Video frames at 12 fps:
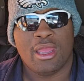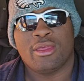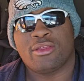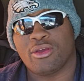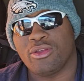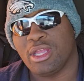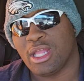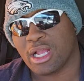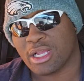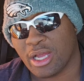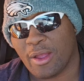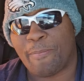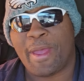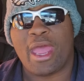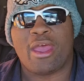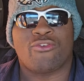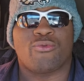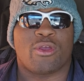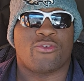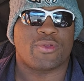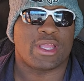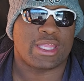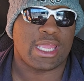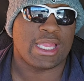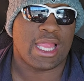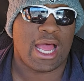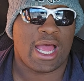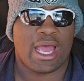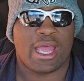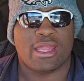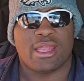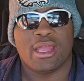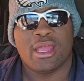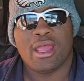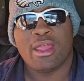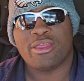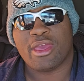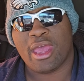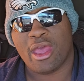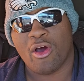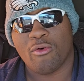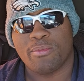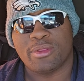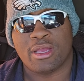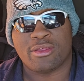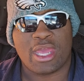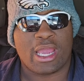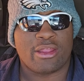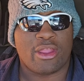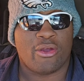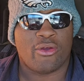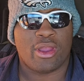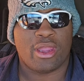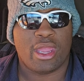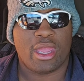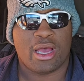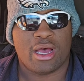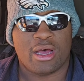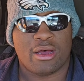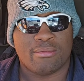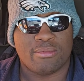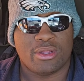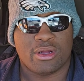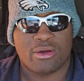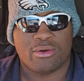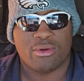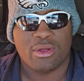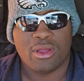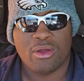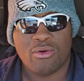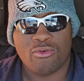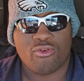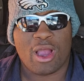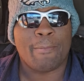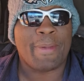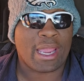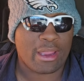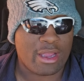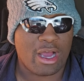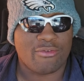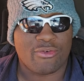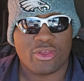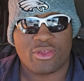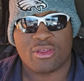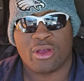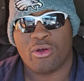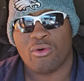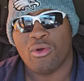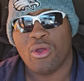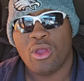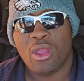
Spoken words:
So you need a good pass rush from the D-line to help the secondary, you know, who drop back in coverage. So